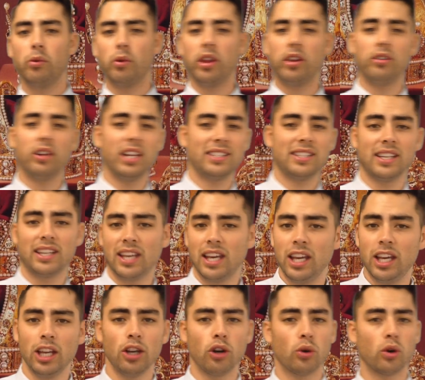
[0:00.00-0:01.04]
whether that's a
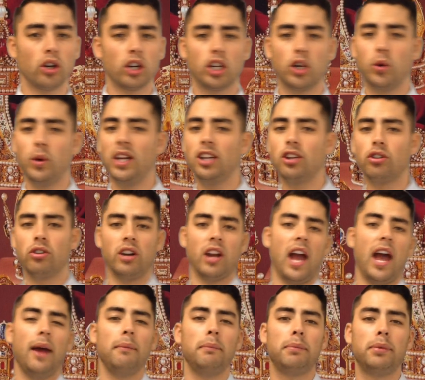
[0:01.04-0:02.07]
king or a queen or an
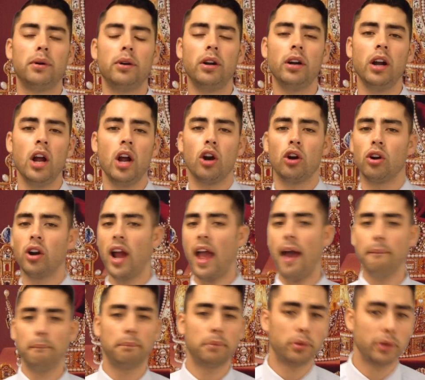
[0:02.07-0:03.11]
emperor or
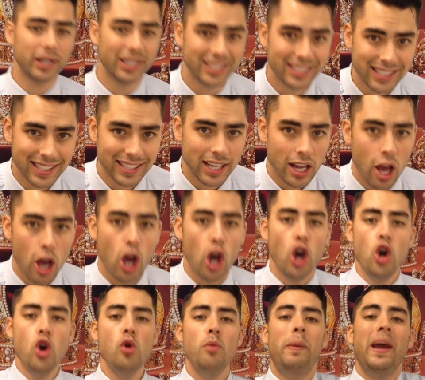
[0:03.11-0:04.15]
empress,
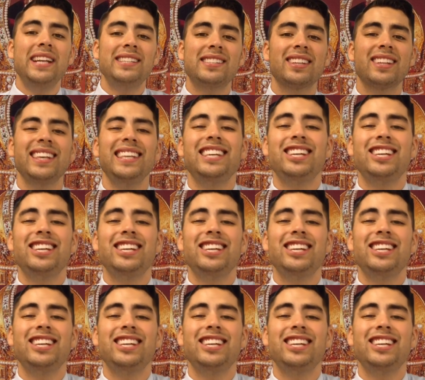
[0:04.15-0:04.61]
who basically